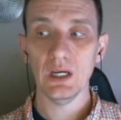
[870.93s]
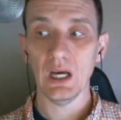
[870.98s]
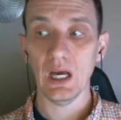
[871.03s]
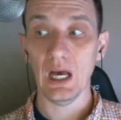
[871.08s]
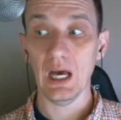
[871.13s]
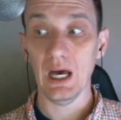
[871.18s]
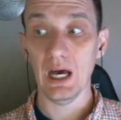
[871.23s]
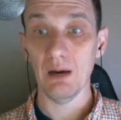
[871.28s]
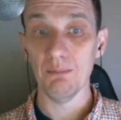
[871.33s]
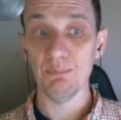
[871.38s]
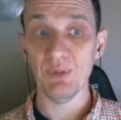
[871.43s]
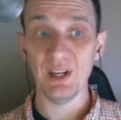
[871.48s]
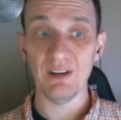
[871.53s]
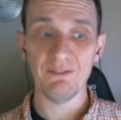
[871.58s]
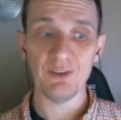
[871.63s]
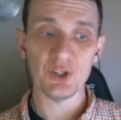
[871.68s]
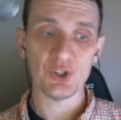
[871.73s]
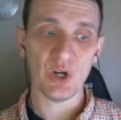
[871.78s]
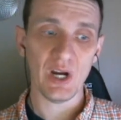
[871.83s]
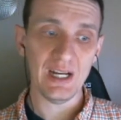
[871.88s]
But if
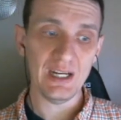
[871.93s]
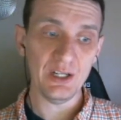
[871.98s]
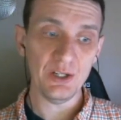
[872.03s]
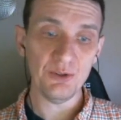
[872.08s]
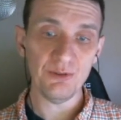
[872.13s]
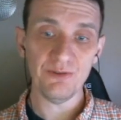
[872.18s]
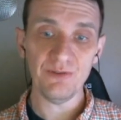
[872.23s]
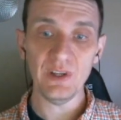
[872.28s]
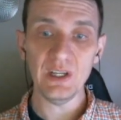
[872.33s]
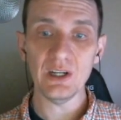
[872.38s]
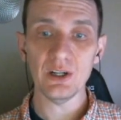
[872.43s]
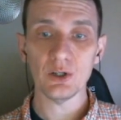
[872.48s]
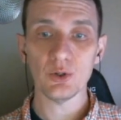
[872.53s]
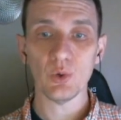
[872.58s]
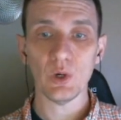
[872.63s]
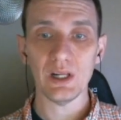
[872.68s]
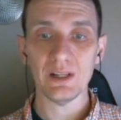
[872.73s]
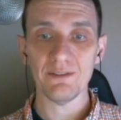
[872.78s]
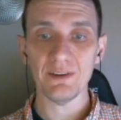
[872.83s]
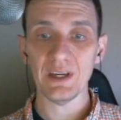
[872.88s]
you're trying to do feeder
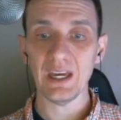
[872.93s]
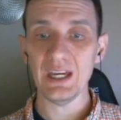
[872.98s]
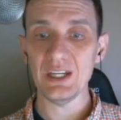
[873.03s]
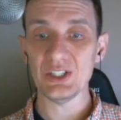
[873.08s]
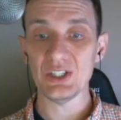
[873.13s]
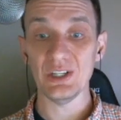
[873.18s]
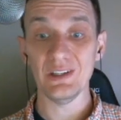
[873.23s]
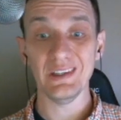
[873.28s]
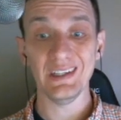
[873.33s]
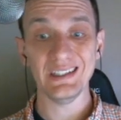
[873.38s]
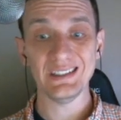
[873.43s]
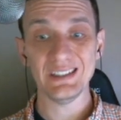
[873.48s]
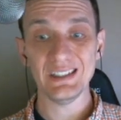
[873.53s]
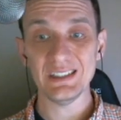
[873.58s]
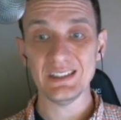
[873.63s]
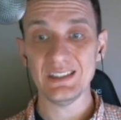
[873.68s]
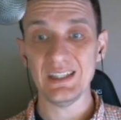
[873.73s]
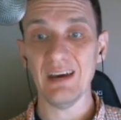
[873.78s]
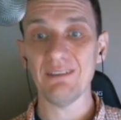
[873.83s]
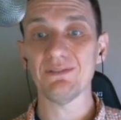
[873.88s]
qualification, this is
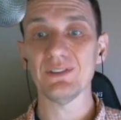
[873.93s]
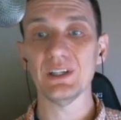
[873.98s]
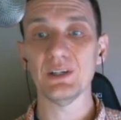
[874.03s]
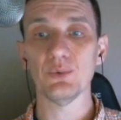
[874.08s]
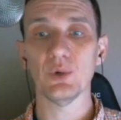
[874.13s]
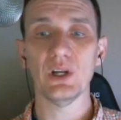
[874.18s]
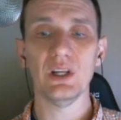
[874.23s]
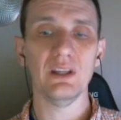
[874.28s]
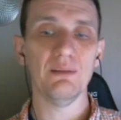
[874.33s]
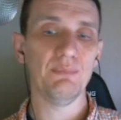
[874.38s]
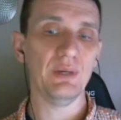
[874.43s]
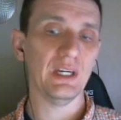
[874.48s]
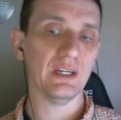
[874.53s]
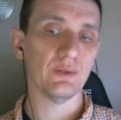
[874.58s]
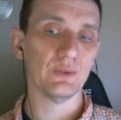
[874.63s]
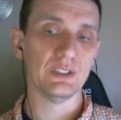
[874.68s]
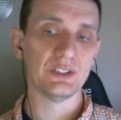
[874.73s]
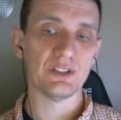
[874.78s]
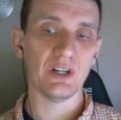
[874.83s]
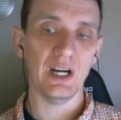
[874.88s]
definitely one of the big
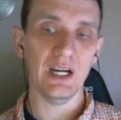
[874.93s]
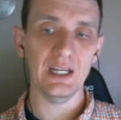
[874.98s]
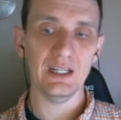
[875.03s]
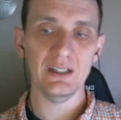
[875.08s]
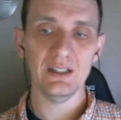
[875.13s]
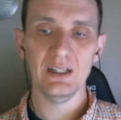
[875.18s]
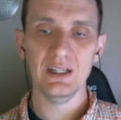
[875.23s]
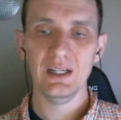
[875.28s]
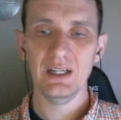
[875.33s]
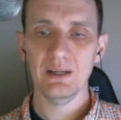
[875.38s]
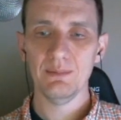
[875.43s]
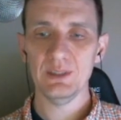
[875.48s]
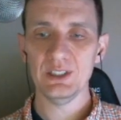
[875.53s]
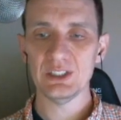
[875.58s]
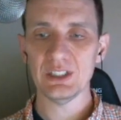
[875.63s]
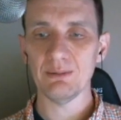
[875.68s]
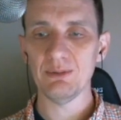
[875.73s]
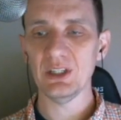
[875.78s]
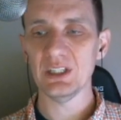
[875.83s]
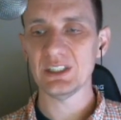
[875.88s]
ones, right? I mean,
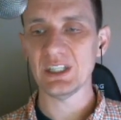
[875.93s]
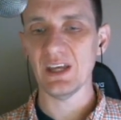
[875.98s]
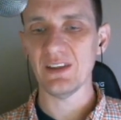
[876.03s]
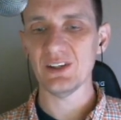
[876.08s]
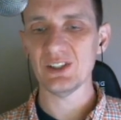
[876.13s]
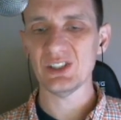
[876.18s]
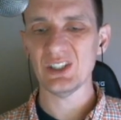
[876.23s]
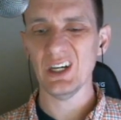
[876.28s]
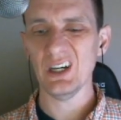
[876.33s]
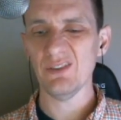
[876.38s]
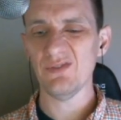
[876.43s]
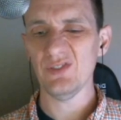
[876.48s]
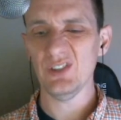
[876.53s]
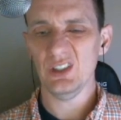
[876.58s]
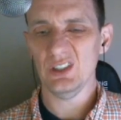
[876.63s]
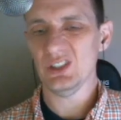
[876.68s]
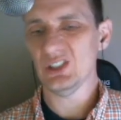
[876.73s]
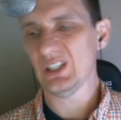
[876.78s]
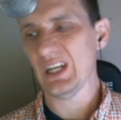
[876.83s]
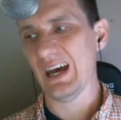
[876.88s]
some of this other stuff, you
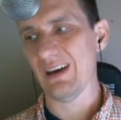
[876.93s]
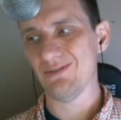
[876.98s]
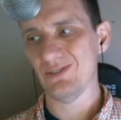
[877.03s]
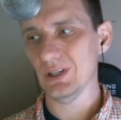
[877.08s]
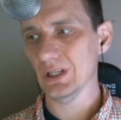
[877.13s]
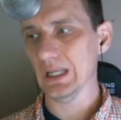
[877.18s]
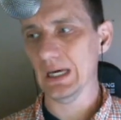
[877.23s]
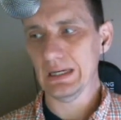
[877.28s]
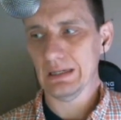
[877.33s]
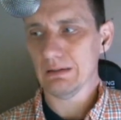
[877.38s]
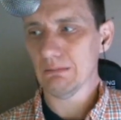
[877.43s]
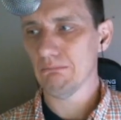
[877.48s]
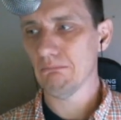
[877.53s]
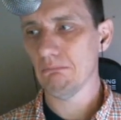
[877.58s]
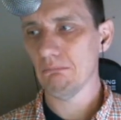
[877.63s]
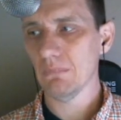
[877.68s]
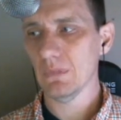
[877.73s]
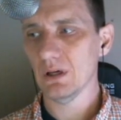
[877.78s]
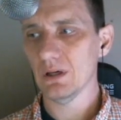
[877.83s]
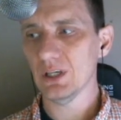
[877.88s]
just have to like
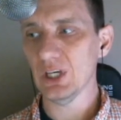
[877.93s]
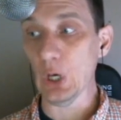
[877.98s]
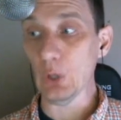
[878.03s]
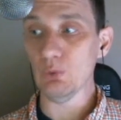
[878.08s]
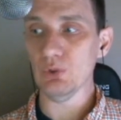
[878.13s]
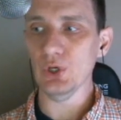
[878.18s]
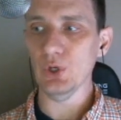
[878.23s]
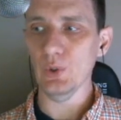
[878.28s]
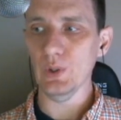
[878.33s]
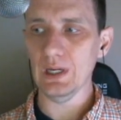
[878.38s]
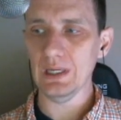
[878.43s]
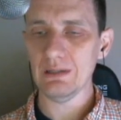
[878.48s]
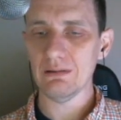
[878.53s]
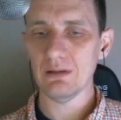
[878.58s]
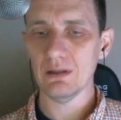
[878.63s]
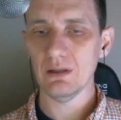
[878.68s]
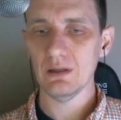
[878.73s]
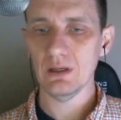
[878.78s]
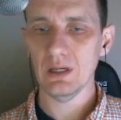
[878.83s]
go do it.